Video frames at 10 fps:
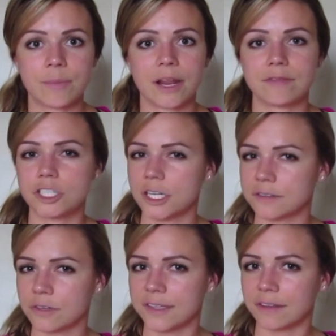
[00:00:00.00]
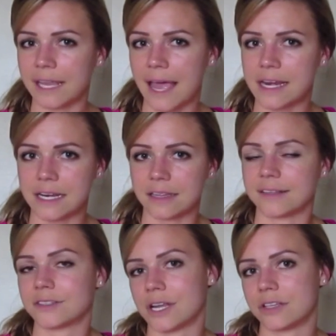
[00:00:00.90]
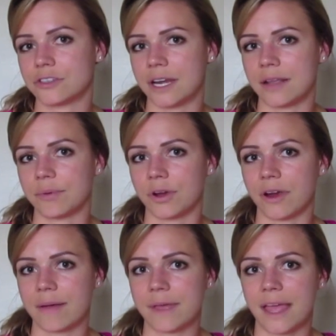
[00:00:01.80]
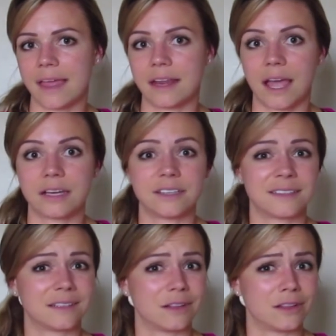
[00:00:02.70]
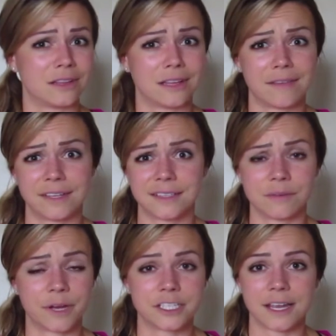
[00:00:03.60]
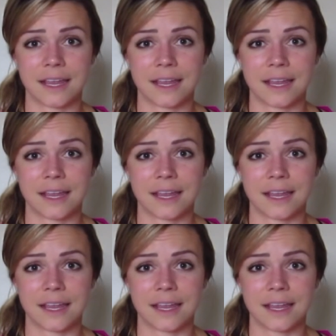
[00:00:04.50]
but I've just recently added in the strength training program and I just love it so much.